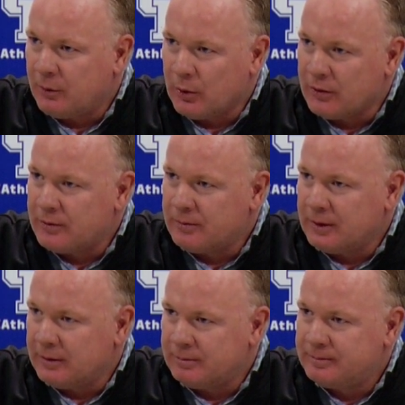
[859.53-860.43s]
4th
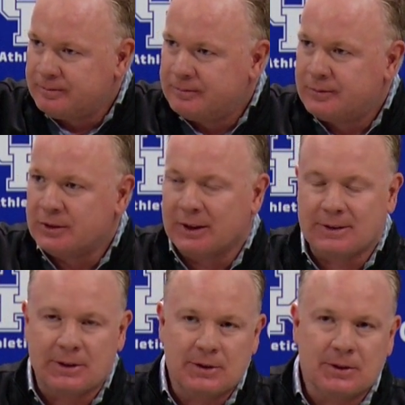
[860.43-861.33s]
and
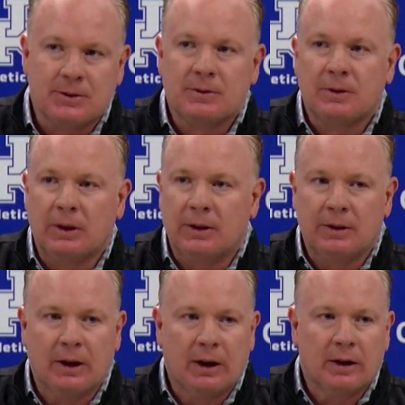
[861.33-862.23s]
6 inches.
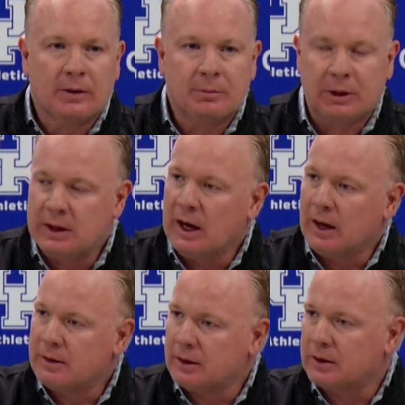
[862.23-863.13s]
But
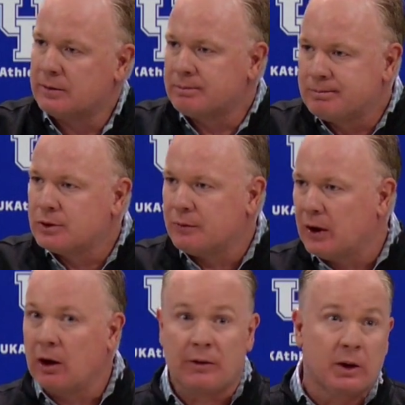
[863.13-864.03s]
I think it's
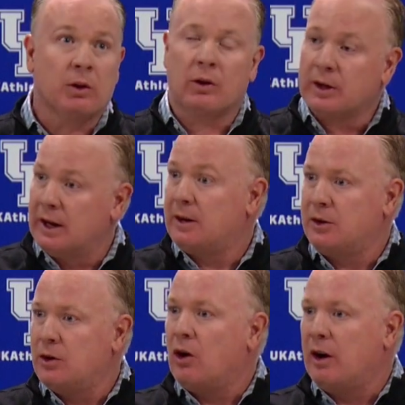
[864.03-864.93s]
fair. They were looking at
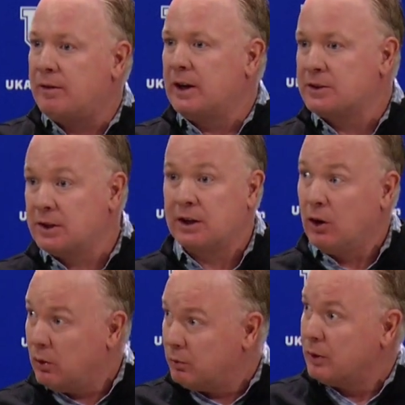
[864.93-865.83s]
it. You know how fast they
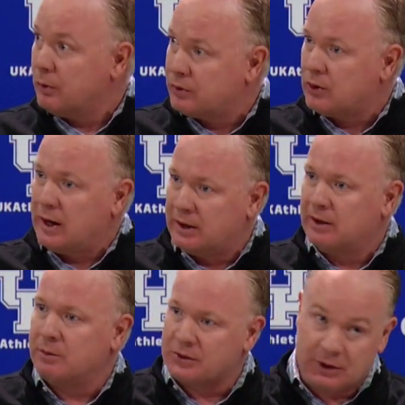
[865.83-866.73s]
go, and we were trying
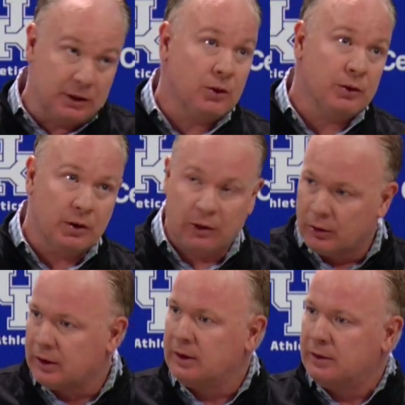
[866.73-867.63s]
to give them the signal they're
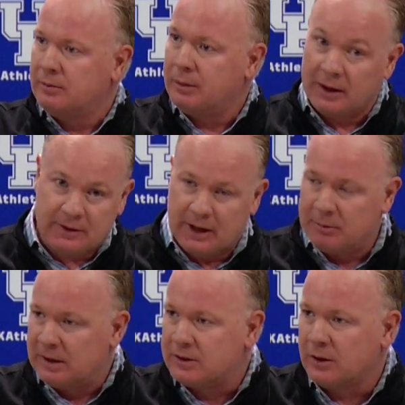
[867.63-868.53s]
looking, and by the
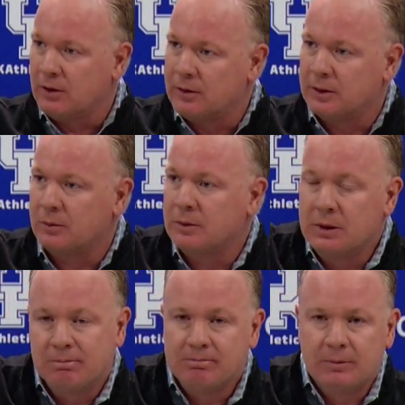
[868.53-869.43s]
time they turned,
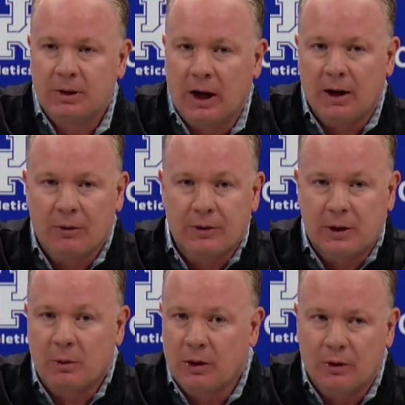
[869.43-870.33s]
I don't
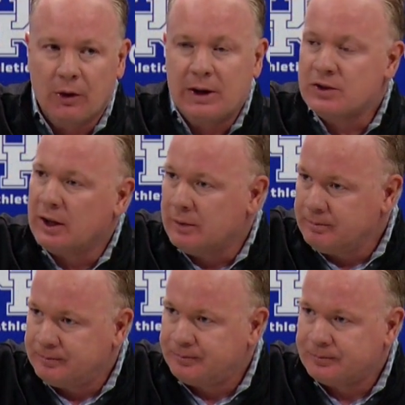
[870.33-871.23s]
think we were in great
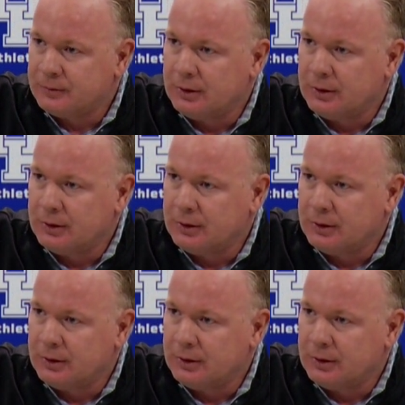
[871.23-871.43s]
shape.